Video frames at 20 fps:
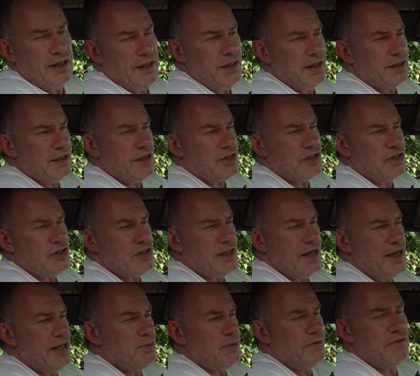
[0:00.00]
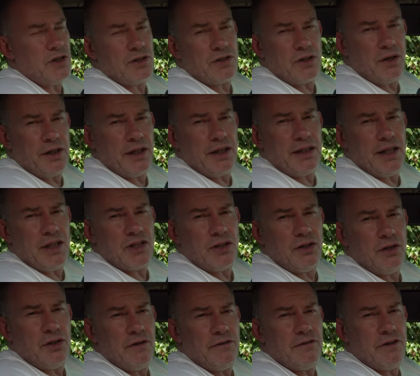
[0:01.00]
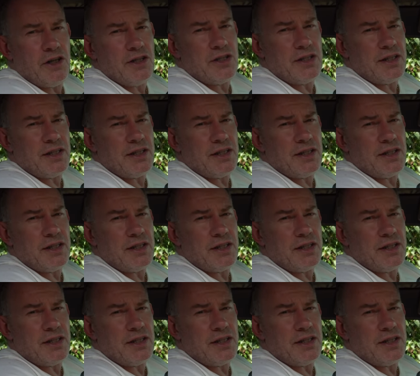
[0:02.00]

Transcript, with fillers: in the ignition stage. We've just got the ignition on the first